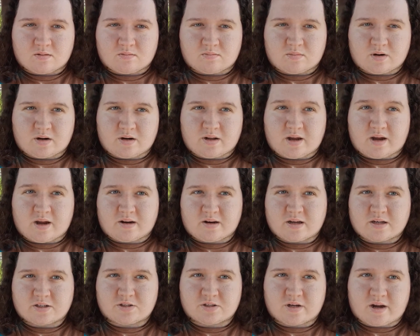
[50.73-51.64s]
My dad
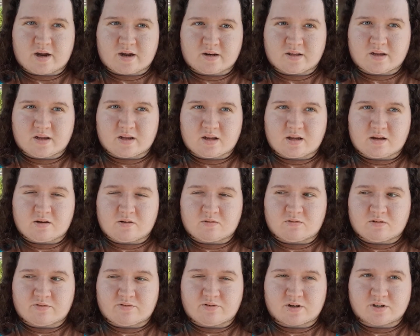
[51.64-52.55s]
actually had to get a new
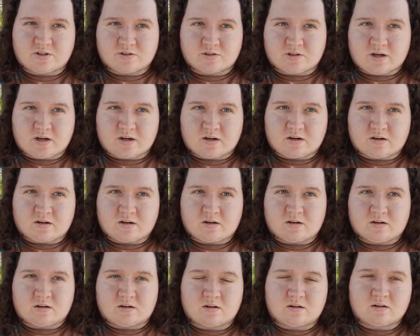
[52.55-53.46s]

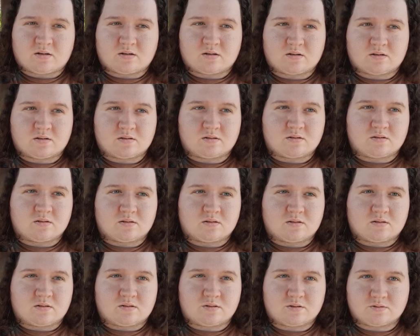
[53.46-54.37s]
refrigerator,
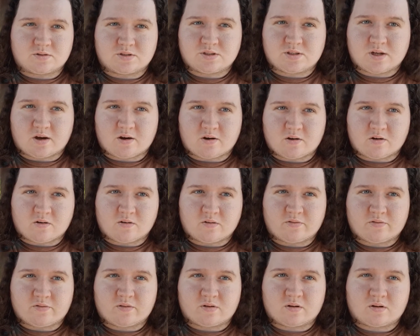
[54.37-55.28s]
new
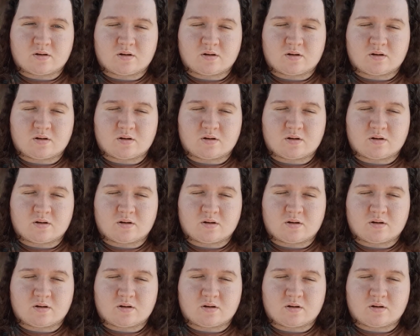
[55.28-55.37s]
stove.